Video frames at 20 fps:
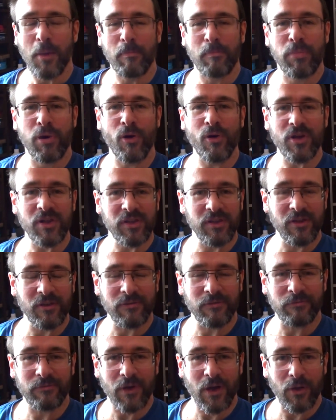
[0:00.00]
put your
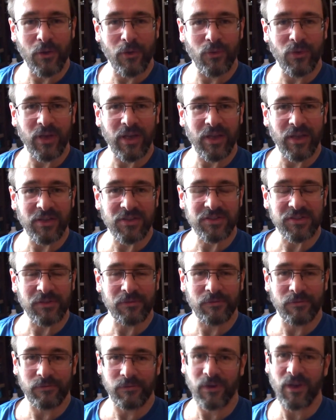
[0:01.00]
phone into
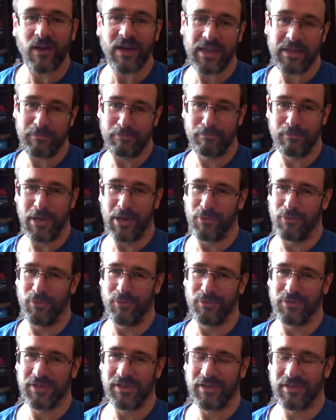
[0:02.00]
flight
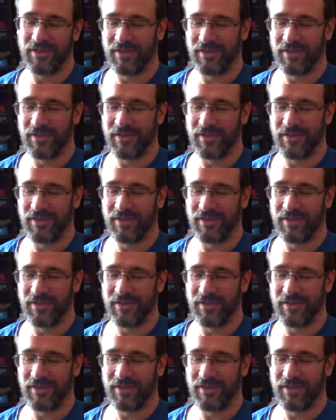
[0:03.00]
mode.